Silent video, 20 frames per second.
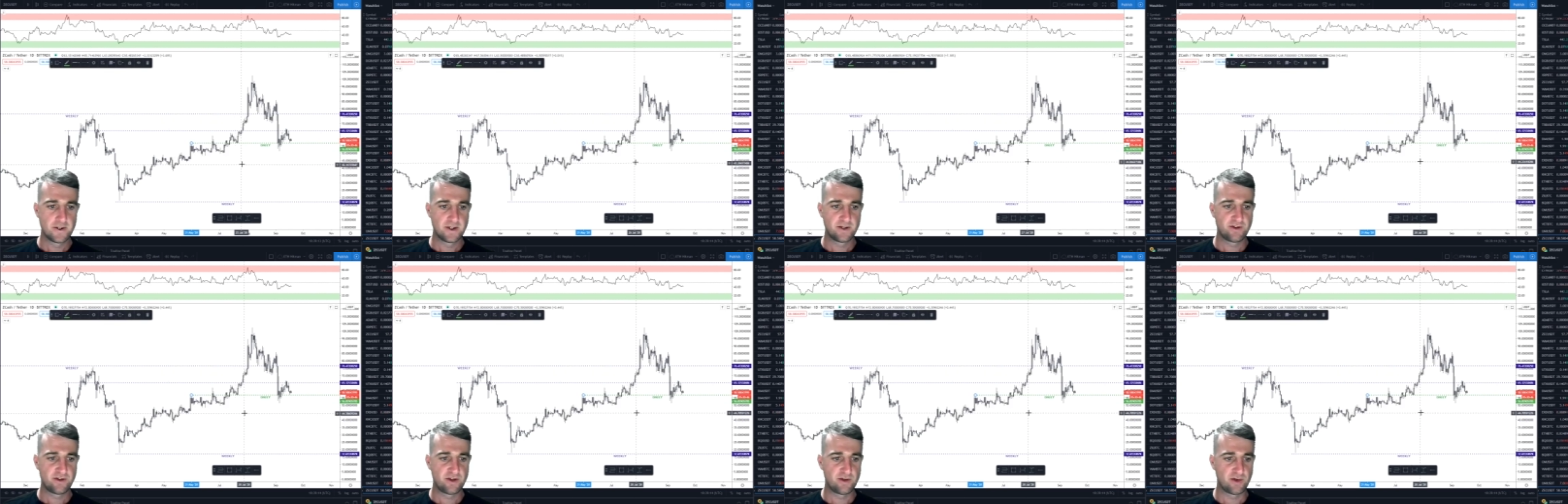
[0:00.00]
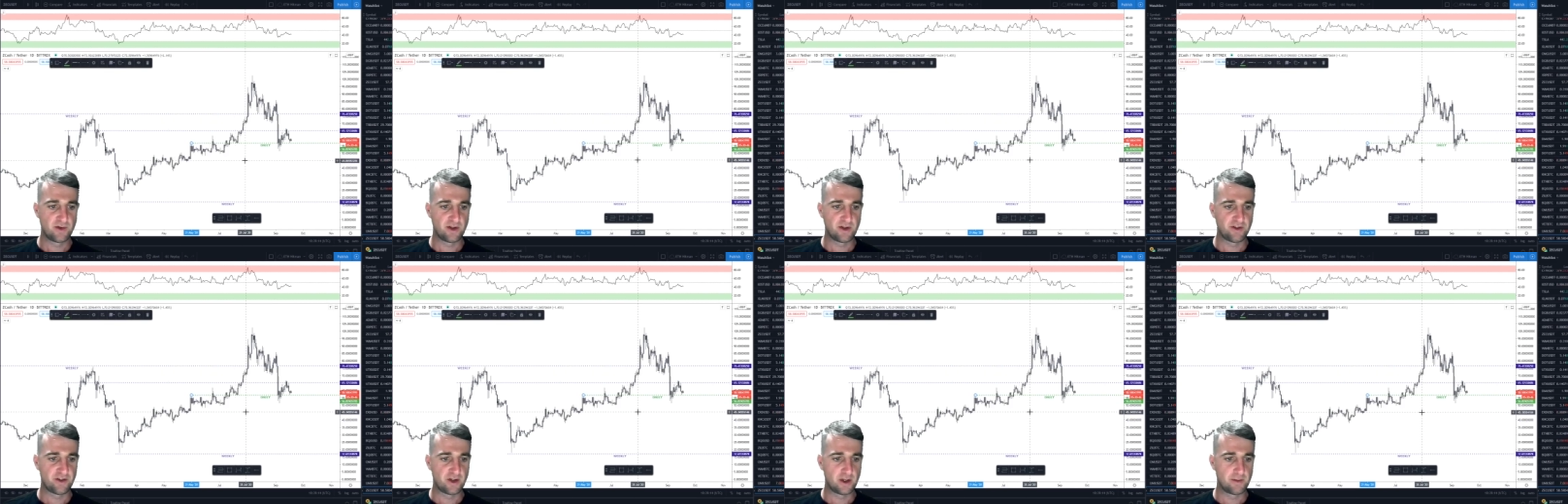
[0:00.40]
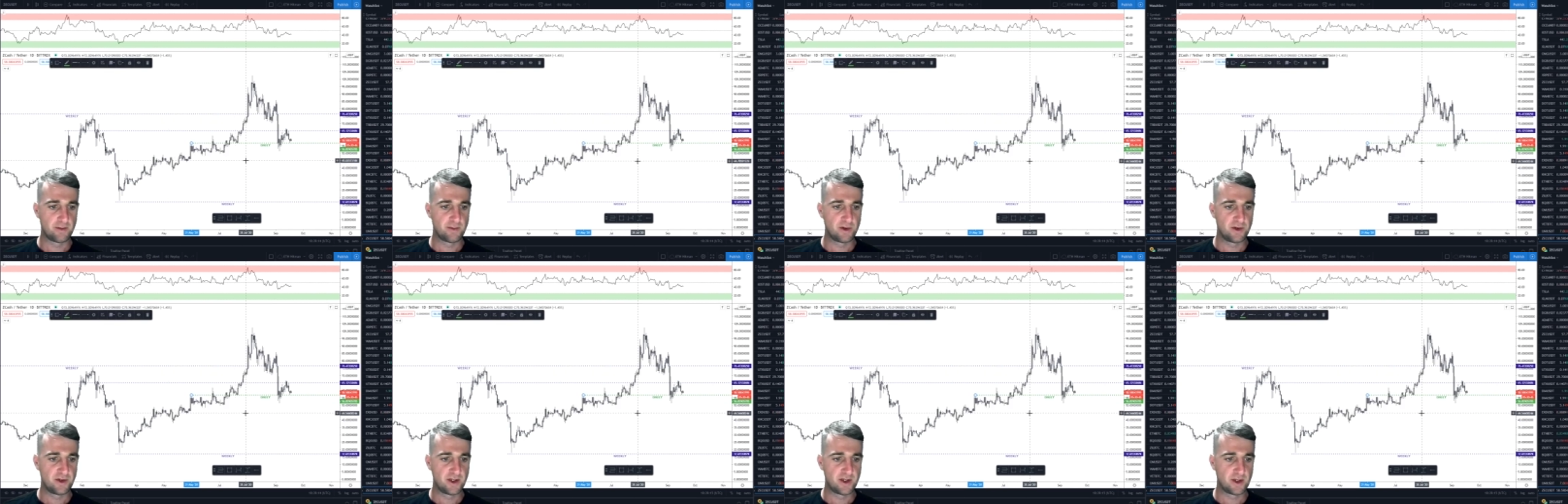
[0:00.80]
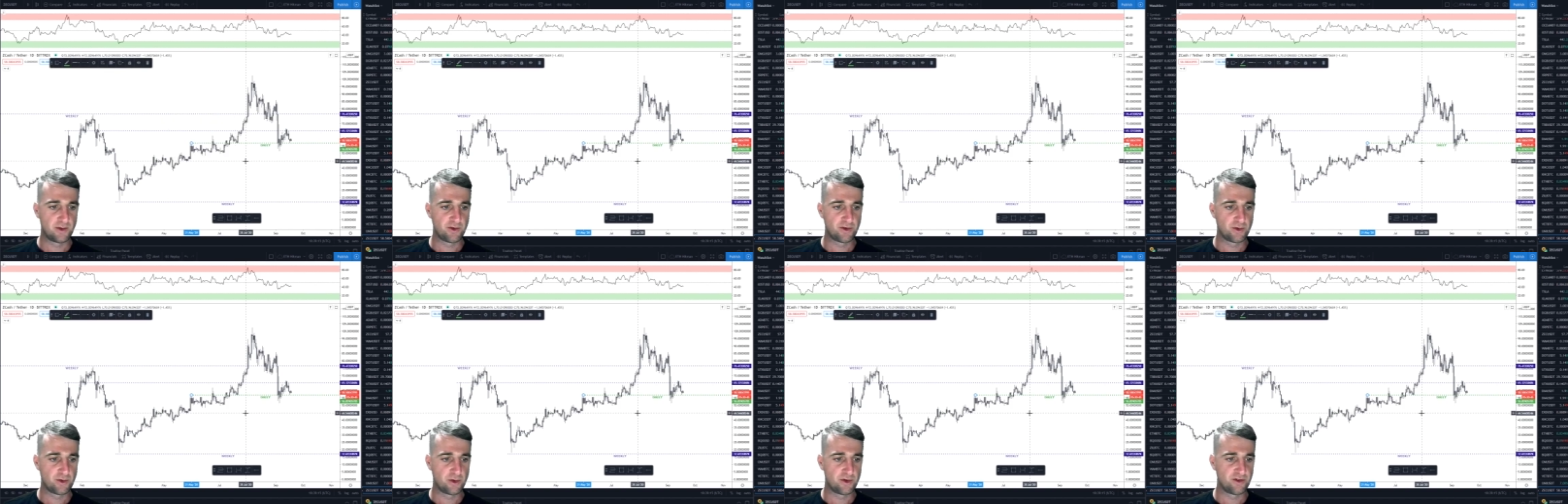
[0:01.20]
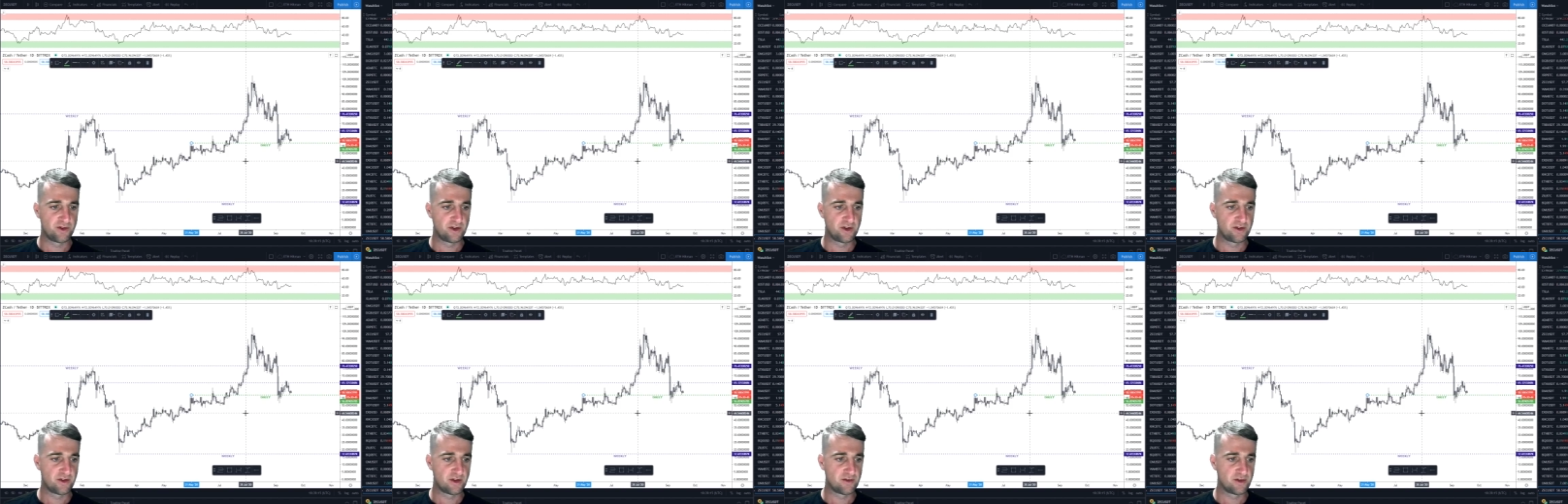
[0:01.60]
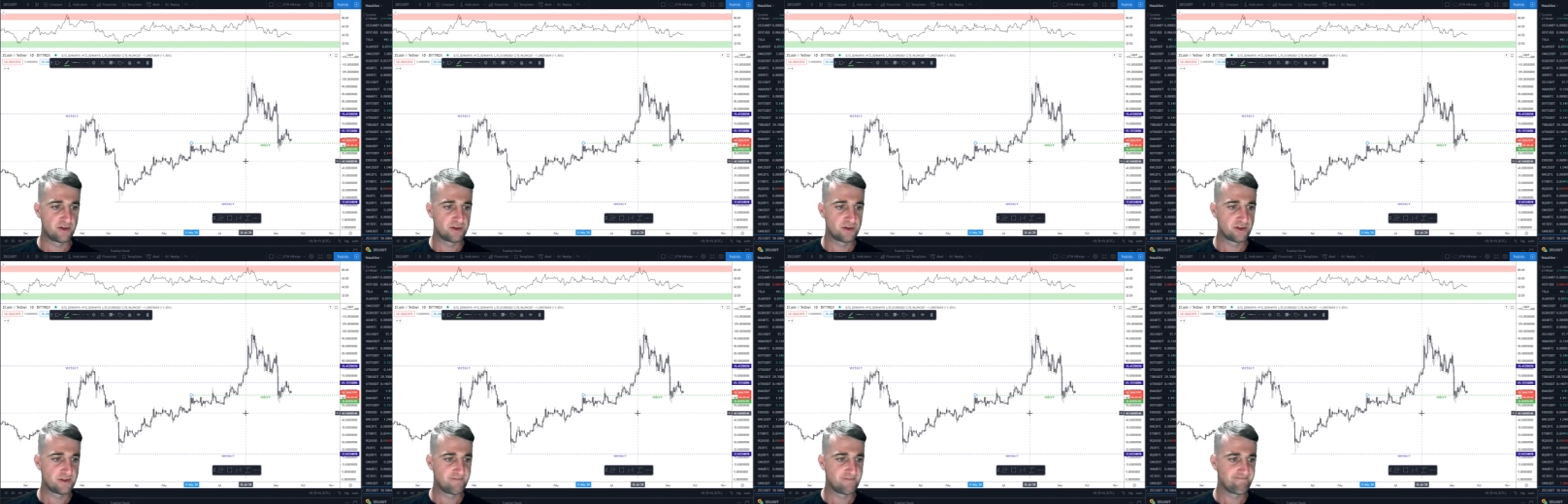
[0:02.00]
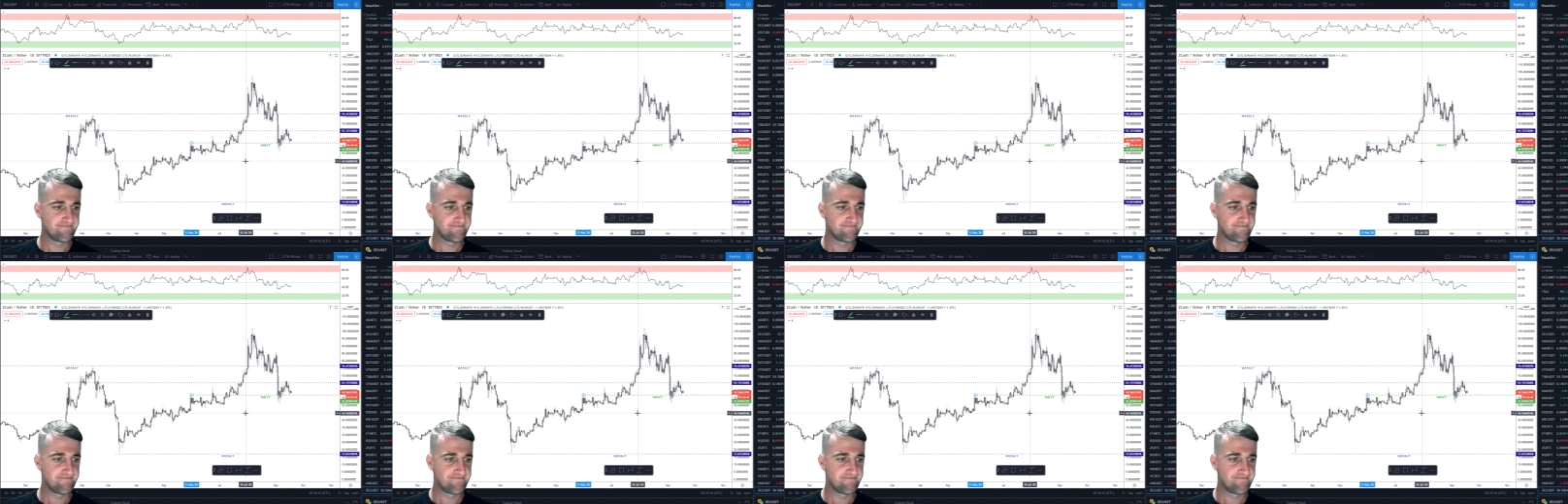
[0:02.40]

See if we can see any more down towards these levels.